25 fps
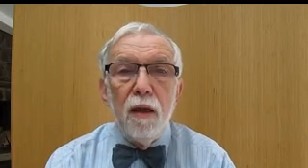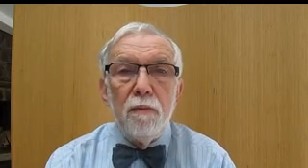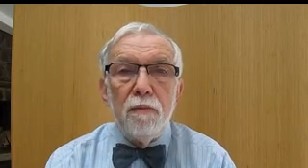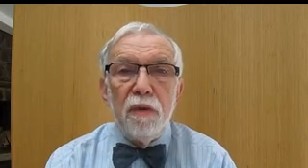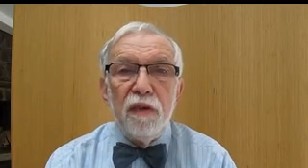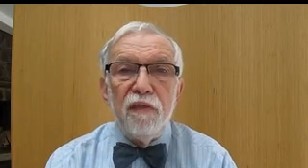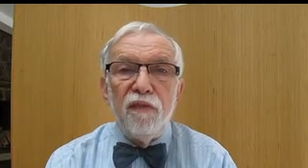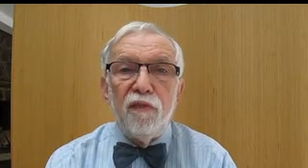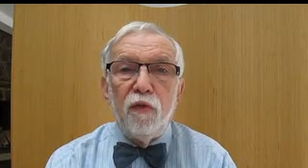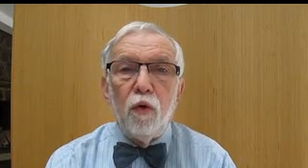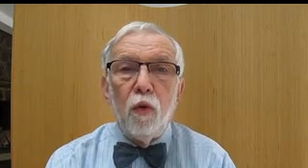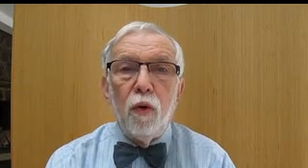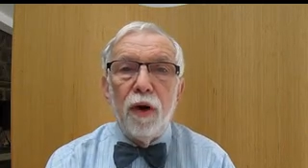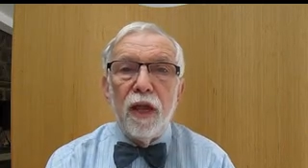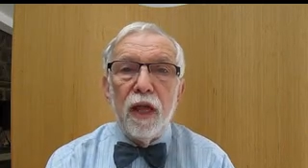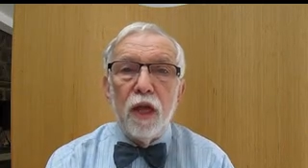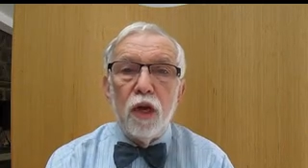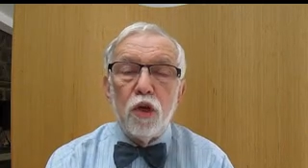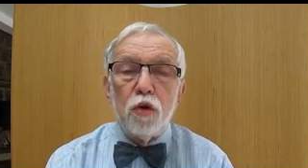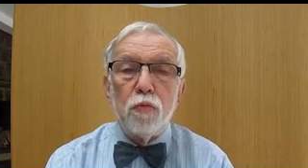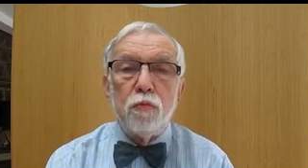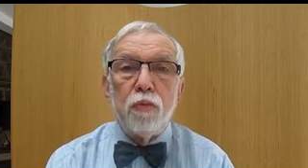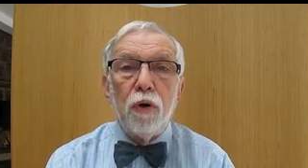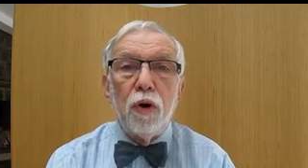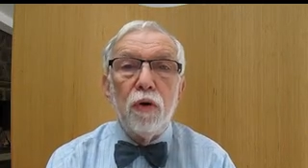before
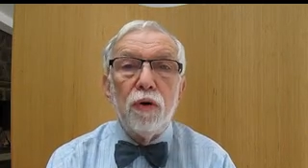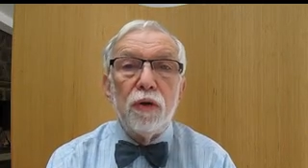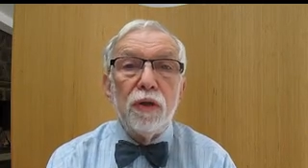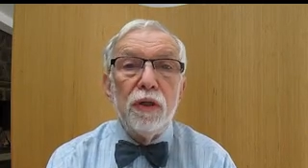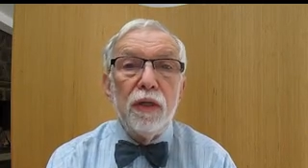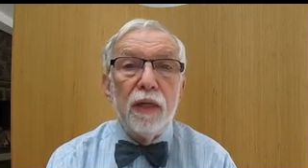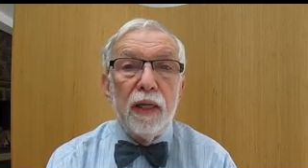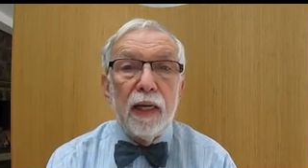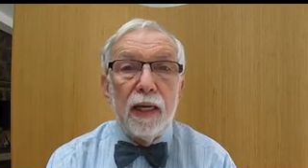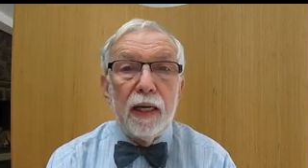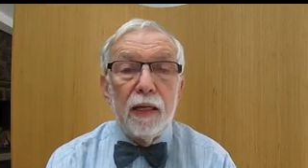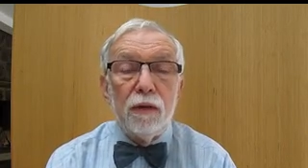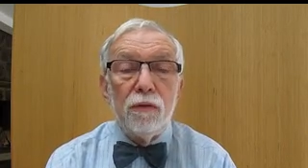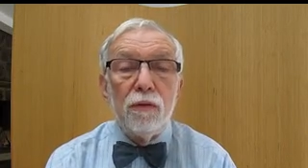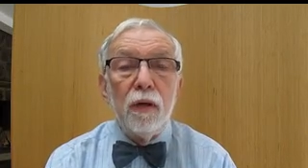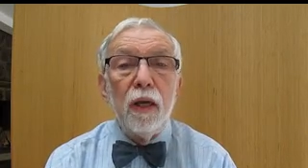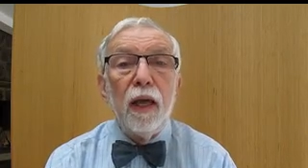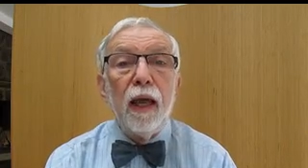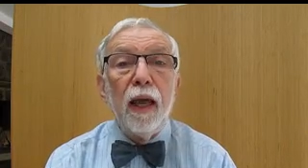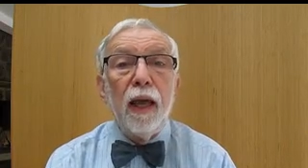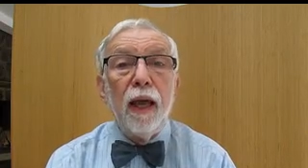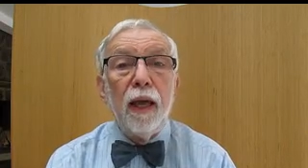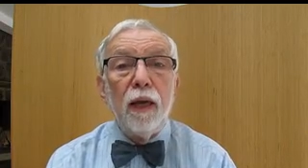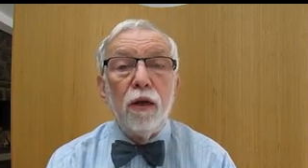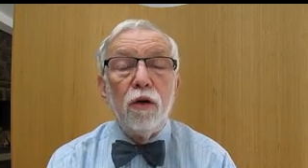it is broken down
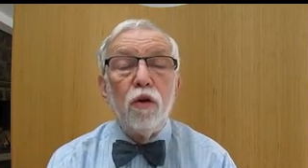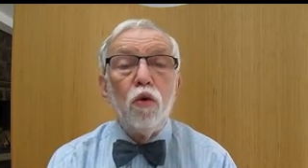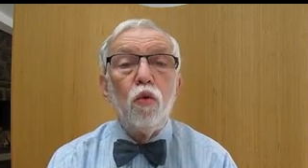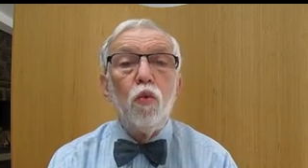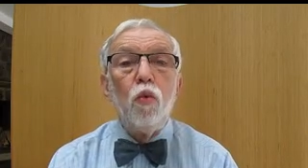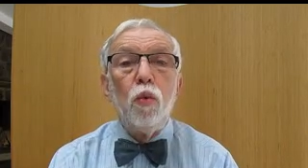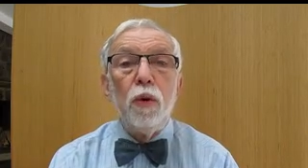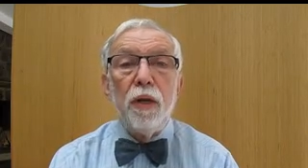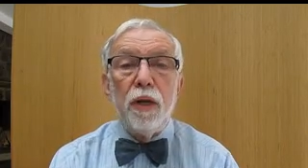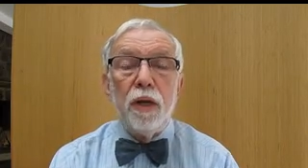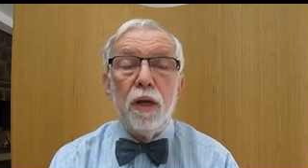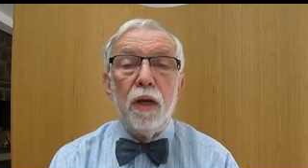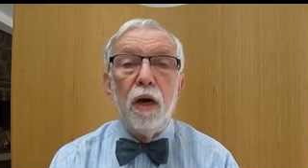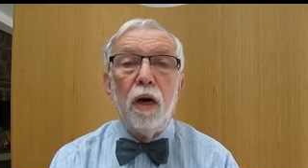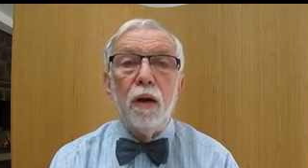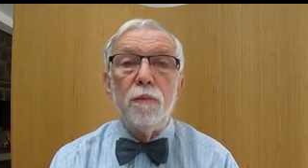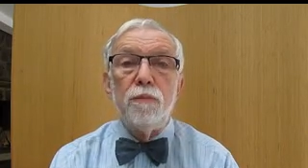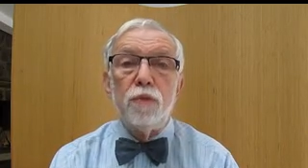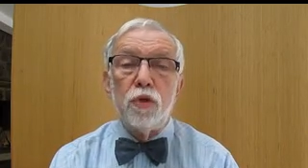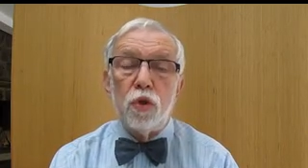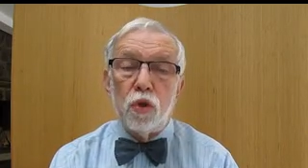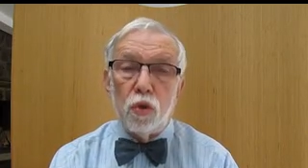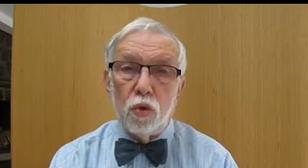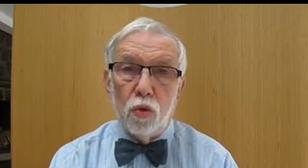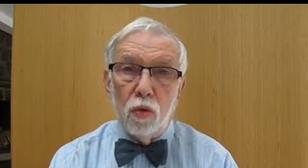and
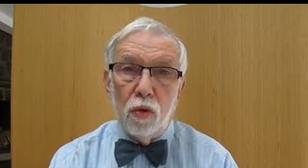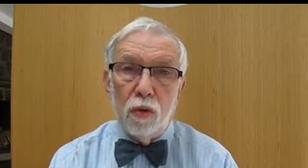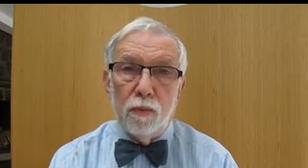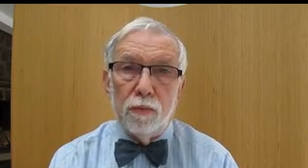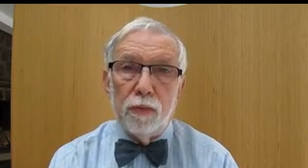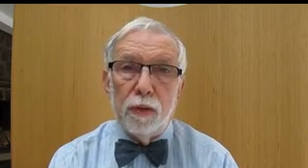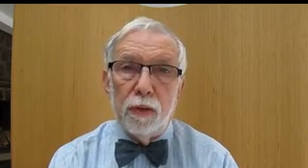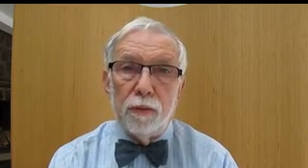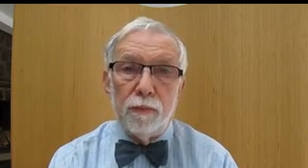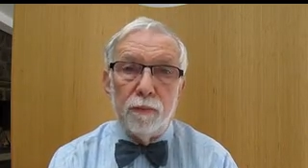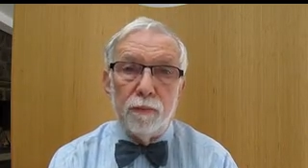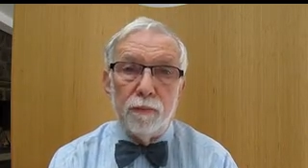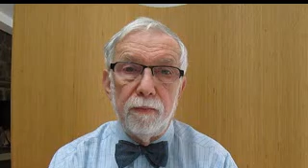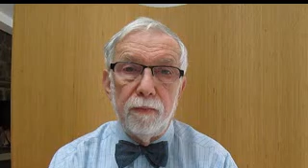reabsorbed.